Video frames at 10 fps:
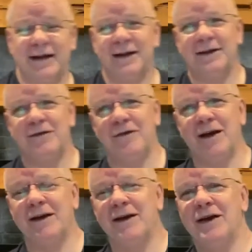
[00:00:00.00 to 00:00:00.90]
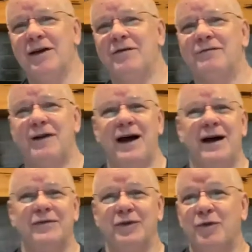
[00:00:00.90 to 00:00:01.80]
you've had
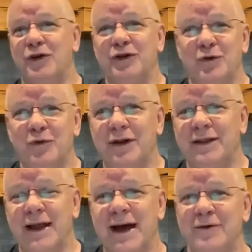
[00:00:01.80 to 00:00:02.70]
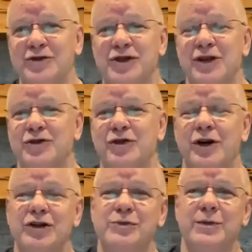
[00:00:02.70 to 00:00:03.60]
five, and the one you're with now is not your
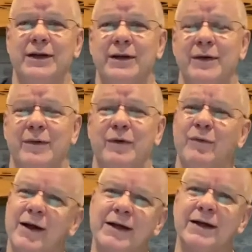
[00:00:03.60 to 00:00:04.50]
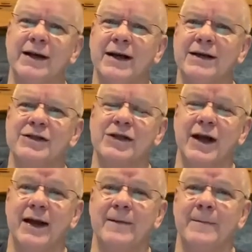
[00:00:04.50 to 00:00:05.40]
husband." And and we recognize
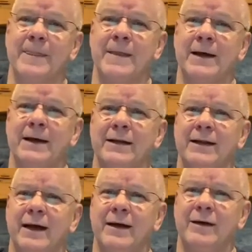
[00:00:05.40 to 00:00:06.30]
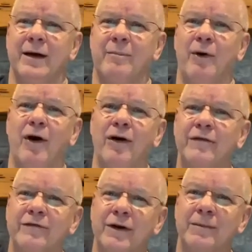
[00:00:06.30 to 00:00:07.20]
that that apart
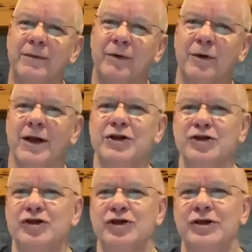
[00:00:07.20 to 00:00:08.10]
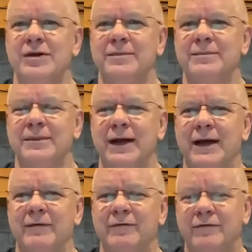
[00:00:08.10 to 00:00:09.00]
from a relationship
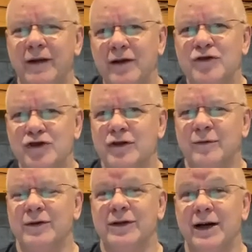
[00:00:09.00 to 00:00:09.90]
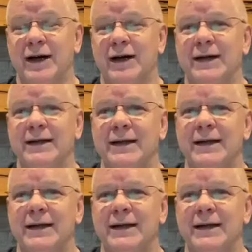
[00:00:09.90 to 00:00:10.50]
and fellowship with God